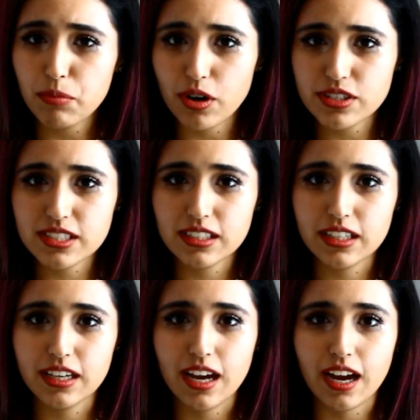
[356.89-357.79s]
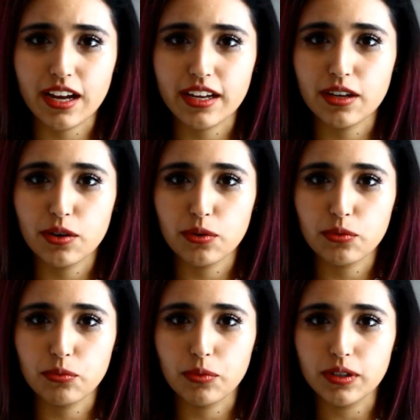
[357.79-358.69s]
Personally, I
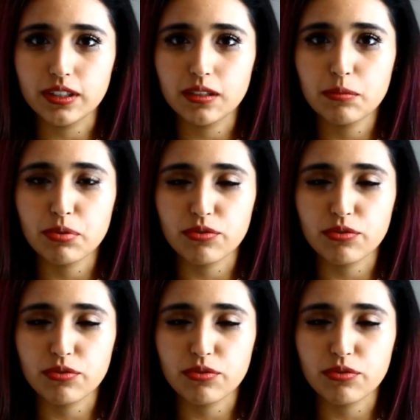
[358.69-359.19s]
would